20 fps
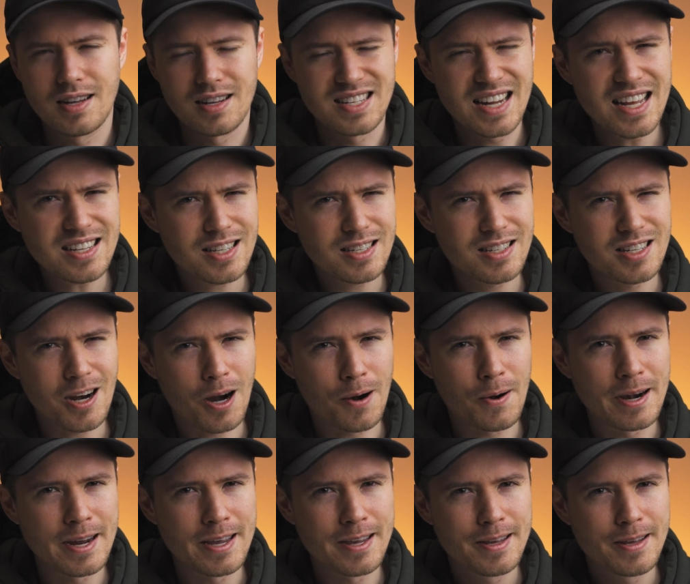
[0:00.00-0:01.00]
not
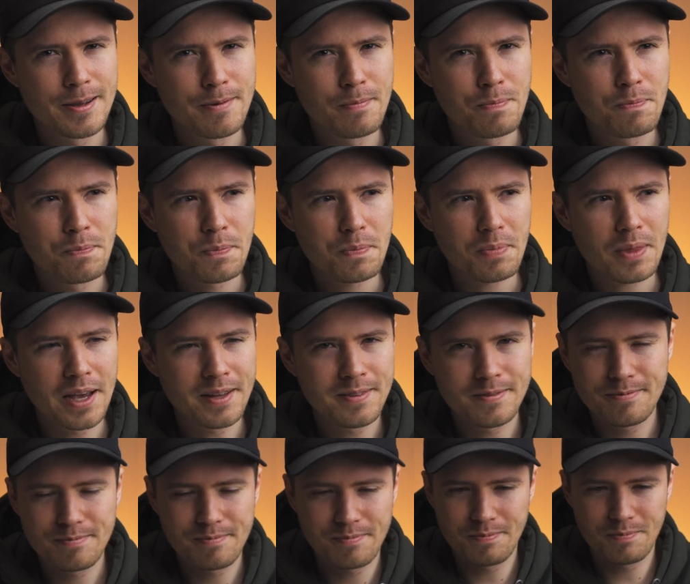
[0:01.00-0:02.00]
necessary.
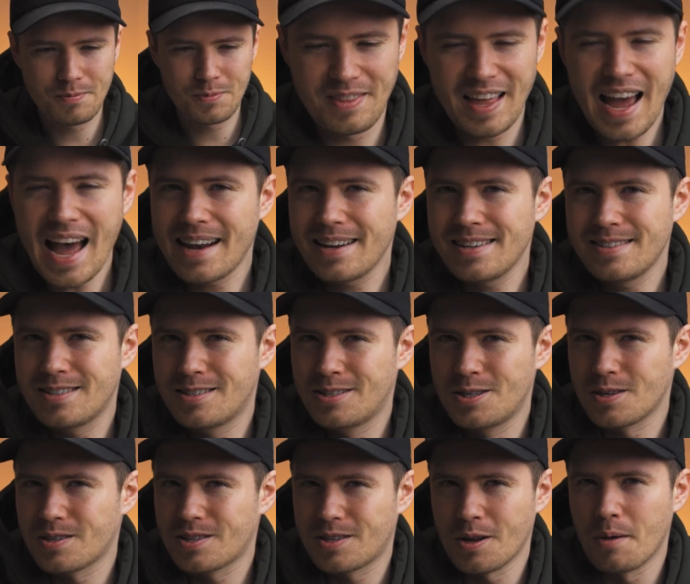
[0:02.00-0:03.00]
And that is
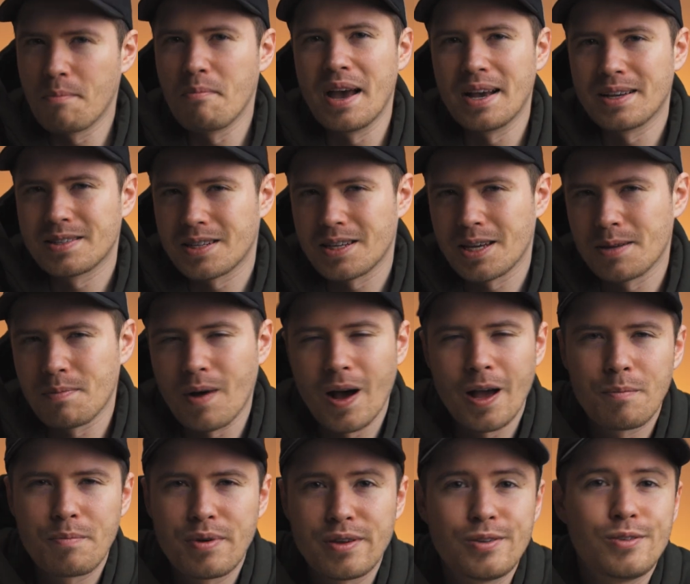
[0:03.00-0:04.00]
just amazing in my
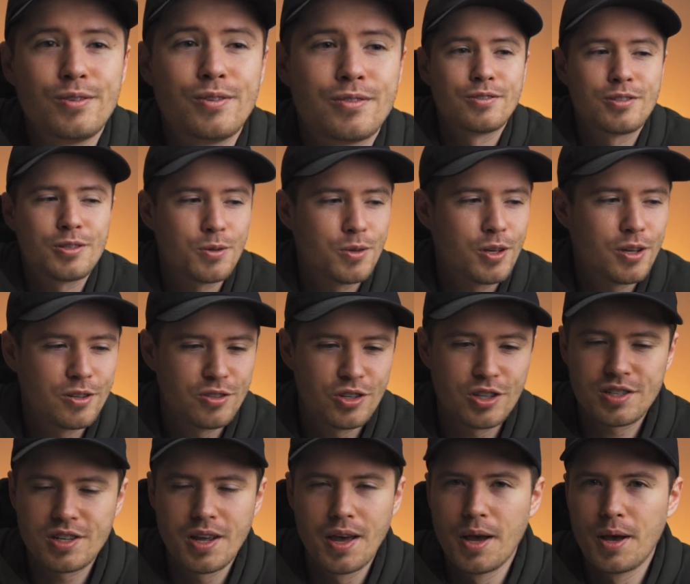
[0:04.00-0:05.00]
opinion. So you can
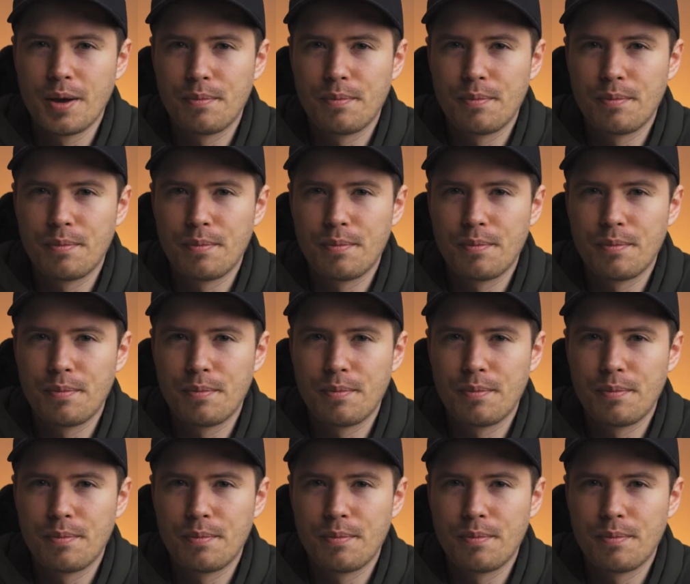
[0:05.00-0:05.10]
just